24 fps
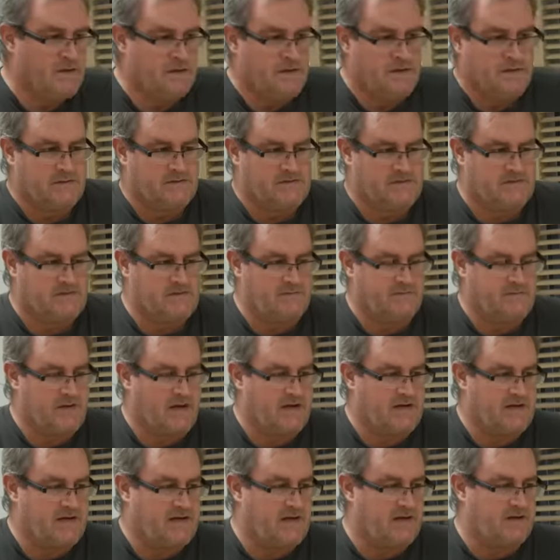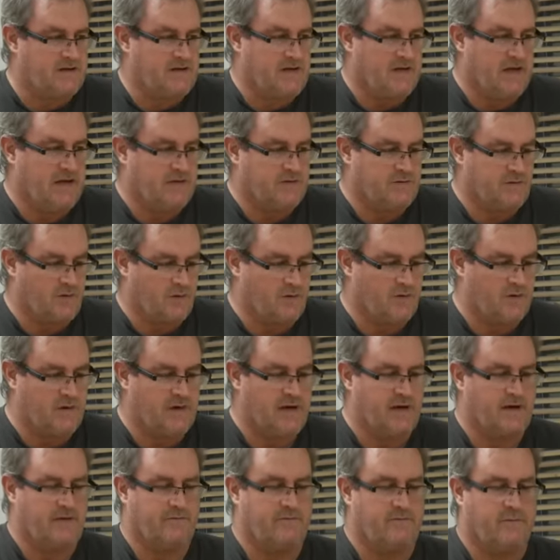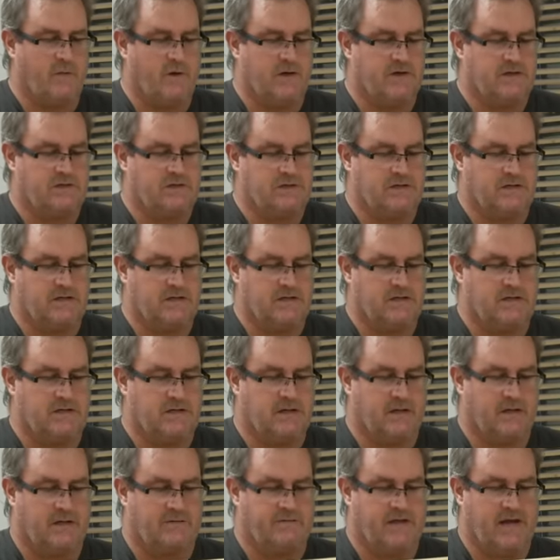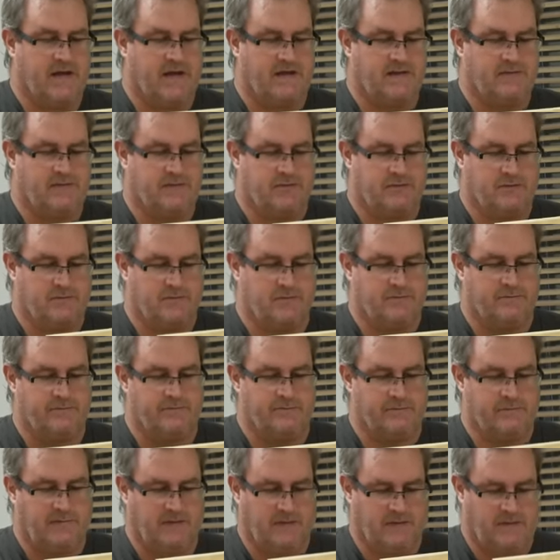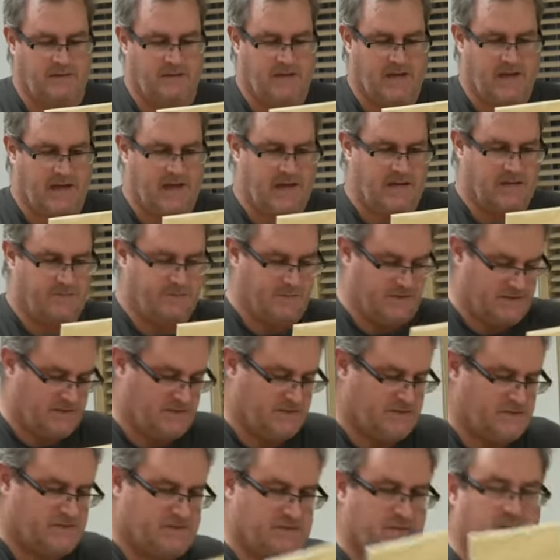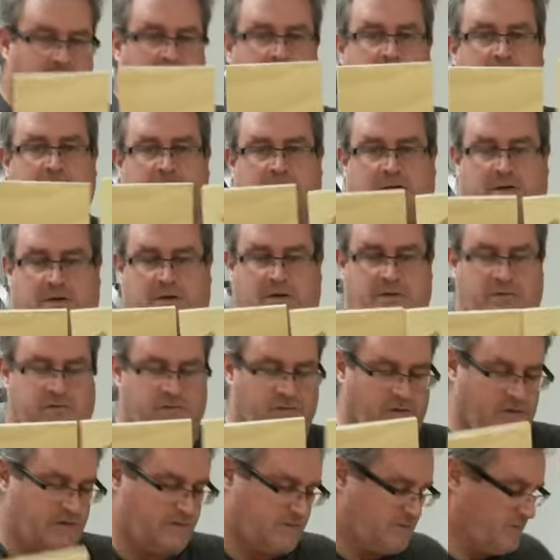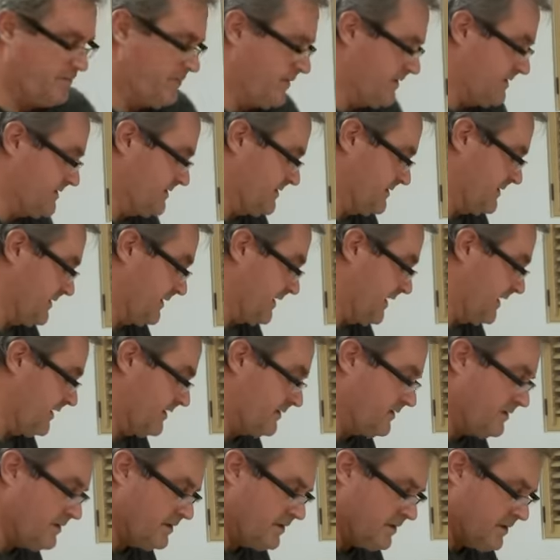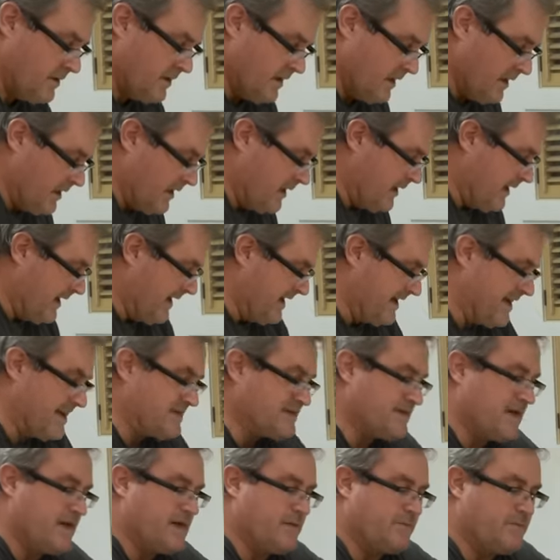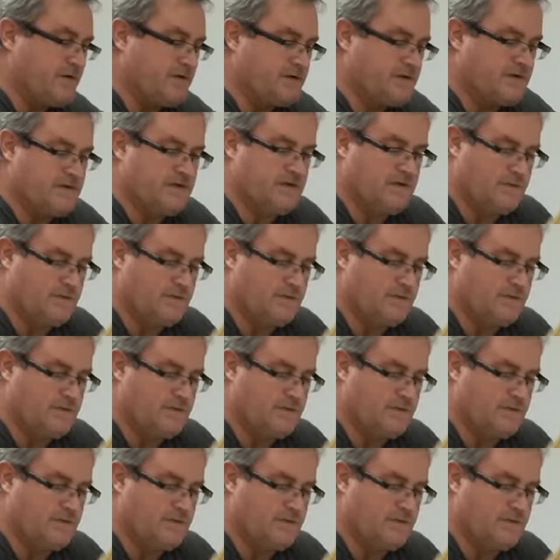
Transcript: since I'm trying to get a door out of one sheet, I've had to add a piece, you know, join two pieces together. And that's not a big deal